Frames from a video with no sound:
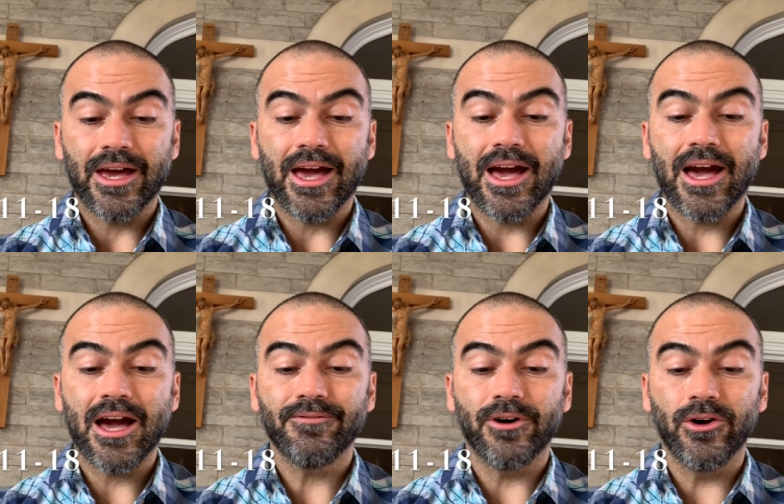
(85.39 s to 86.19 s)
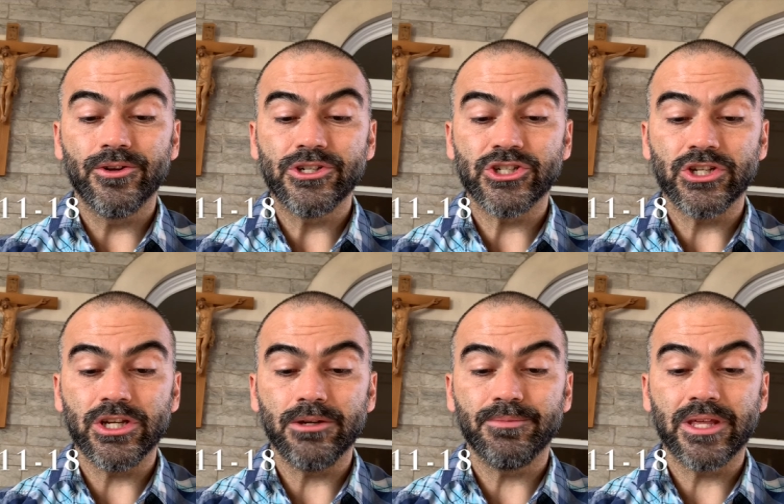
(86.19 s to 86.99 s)
I have other
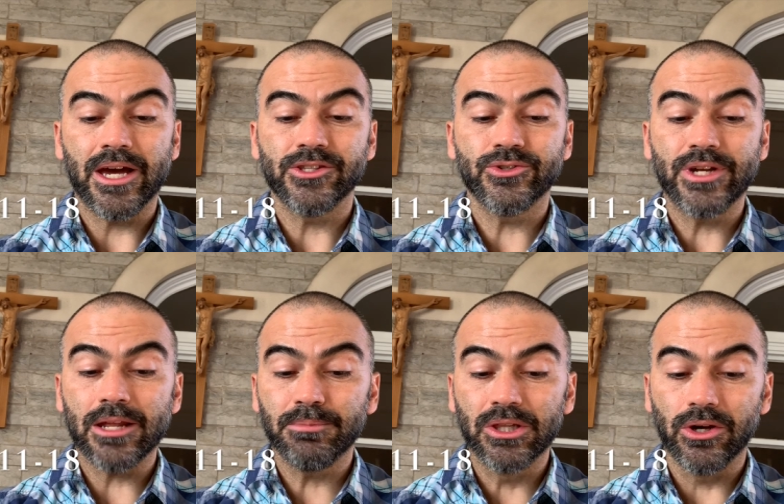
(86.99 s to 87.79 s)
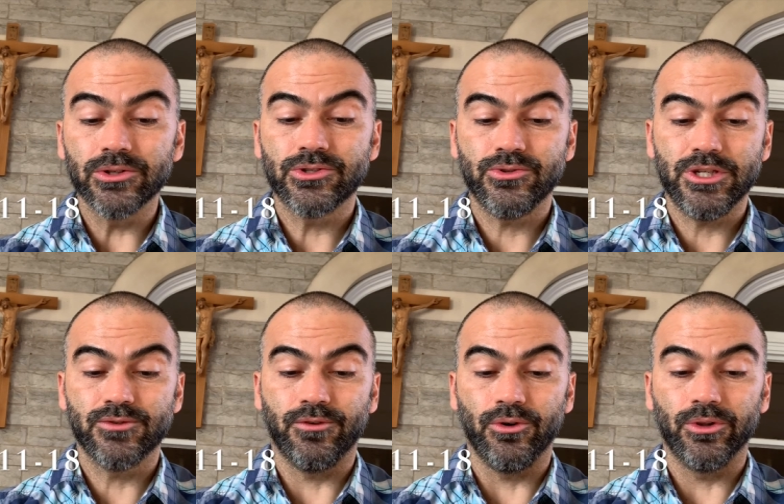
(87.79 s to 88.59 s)
sheep that do not belong to
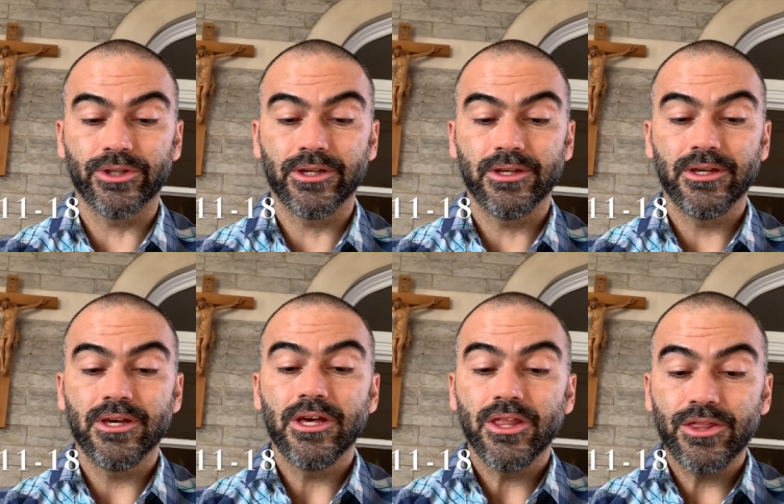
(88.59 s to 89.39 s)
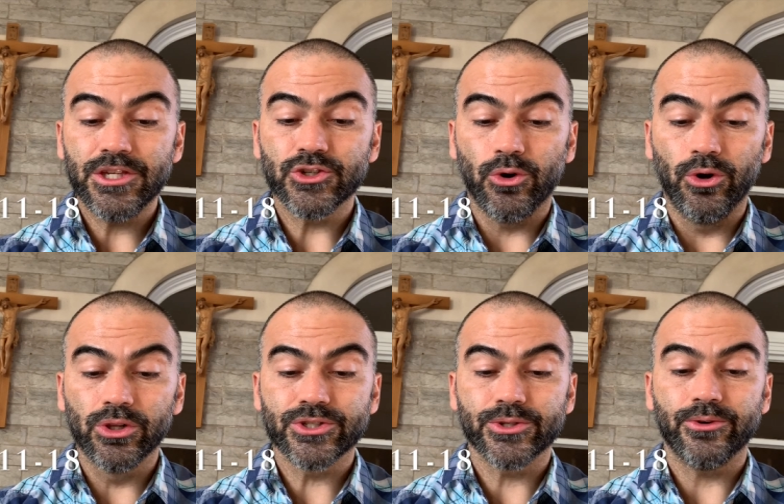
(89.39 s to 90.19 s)
this fold. These
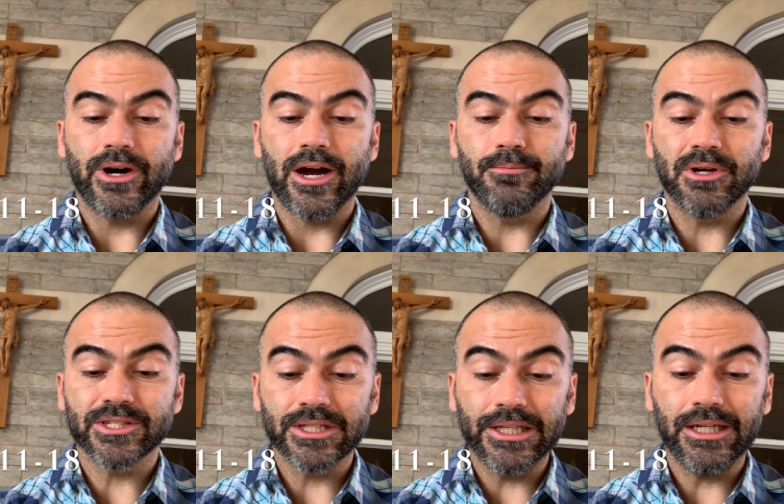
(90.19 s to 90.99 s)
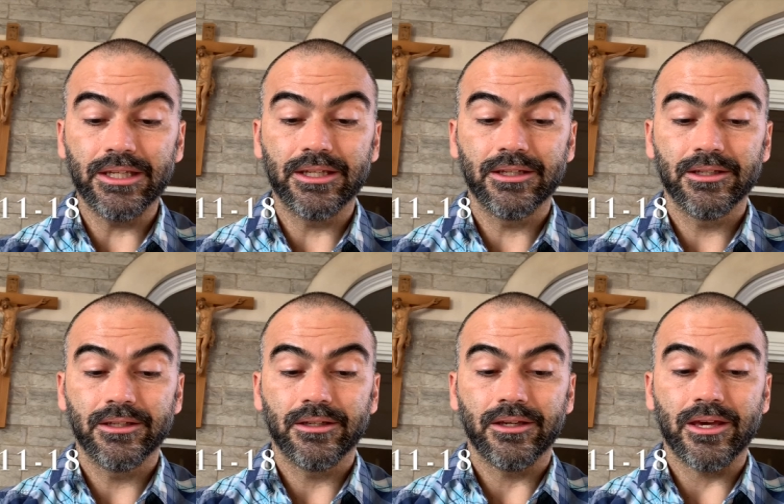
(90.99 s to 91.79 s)
also I must lead,
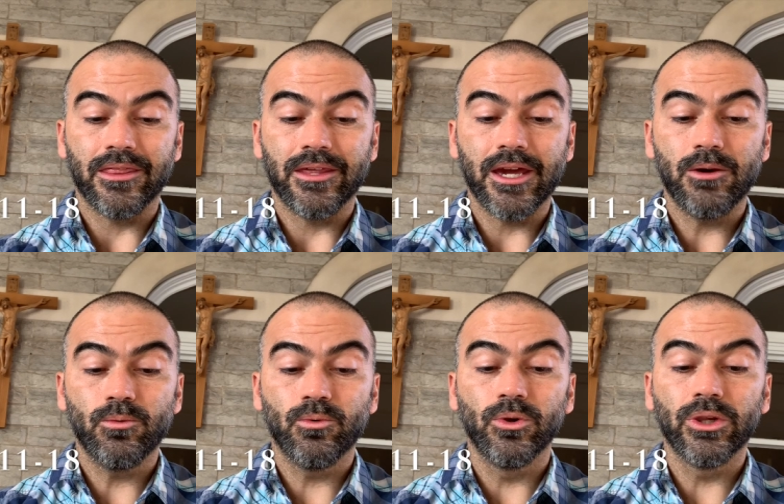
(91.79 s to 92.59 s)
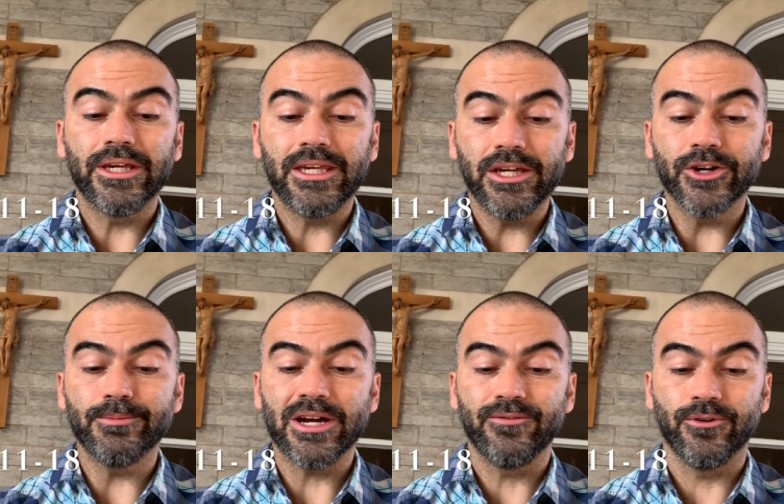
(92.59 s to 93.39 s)
and they will hear
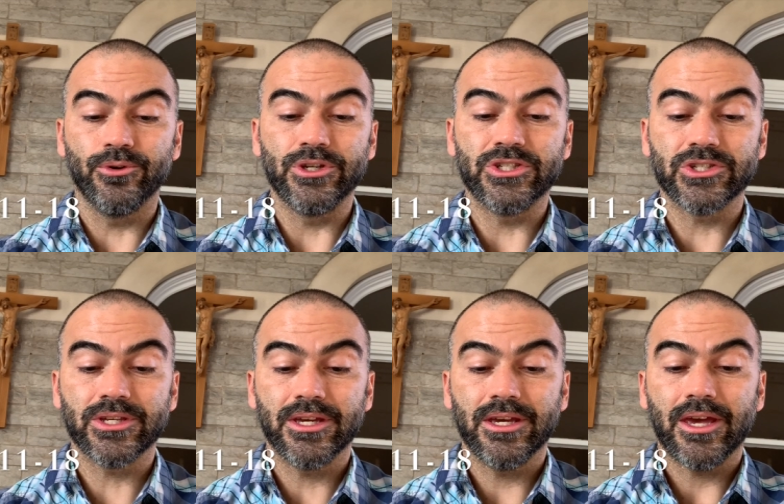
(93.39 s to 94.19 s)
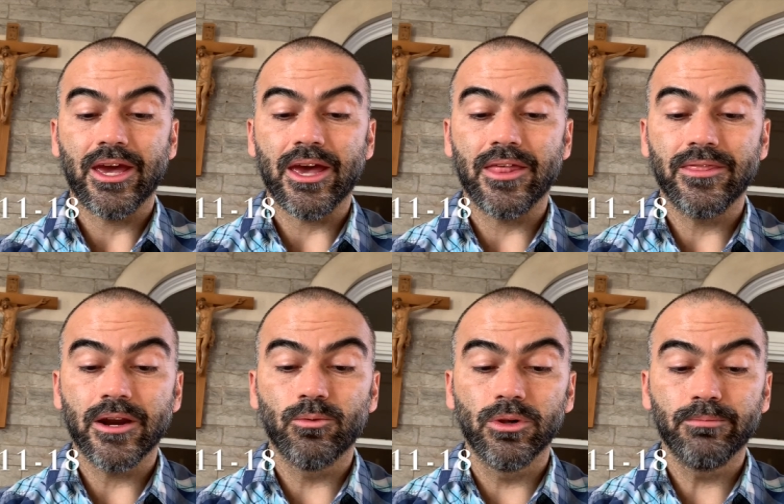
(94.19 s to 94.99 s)
my voice, and
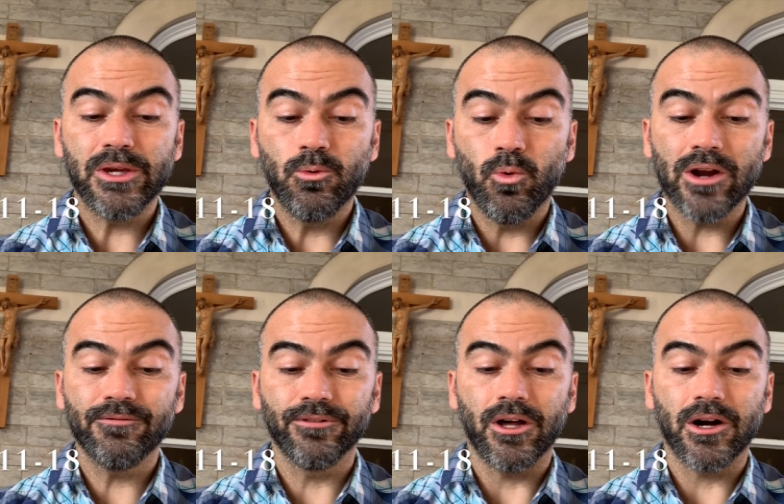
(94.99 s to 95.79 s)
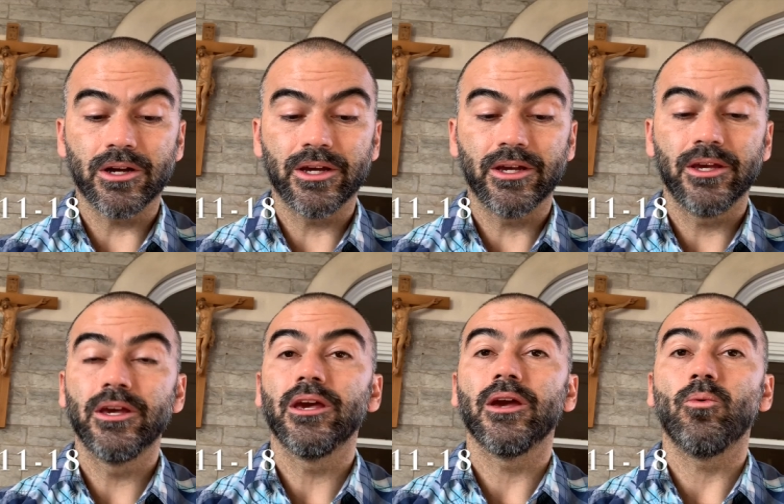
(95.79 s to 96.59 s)
there will be one flock,
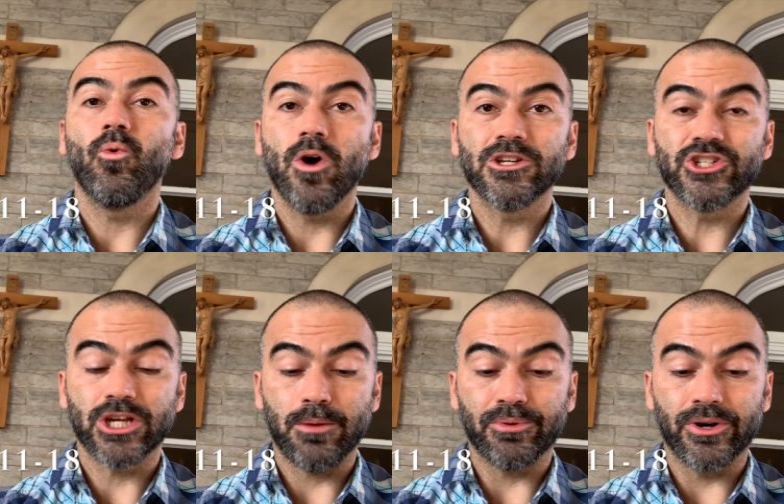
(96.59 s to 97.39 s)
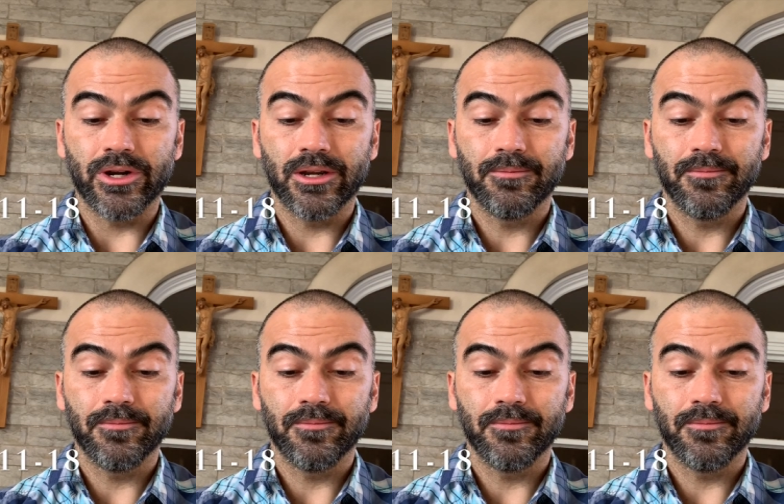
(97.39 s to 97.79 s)
one shepherd.